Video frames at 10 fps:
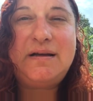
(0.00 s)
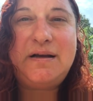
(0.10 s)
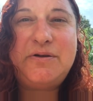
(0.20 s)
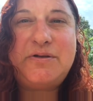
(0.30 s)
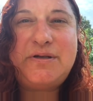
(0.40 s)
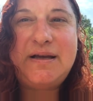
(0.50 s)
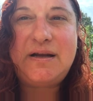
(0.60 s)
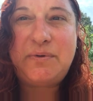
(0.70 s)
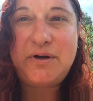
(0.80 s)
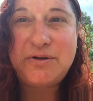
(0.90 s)

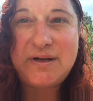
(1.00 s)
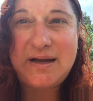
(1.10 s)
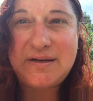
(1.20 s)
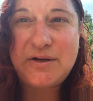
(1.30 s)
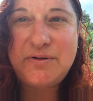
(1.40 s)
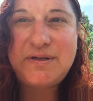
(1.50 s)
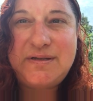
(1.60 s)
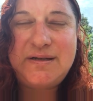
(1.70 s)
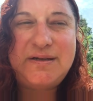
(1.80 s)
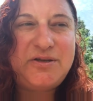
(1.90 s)
understand what your
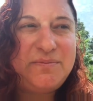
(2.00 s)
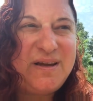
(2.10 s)
diagnosis is.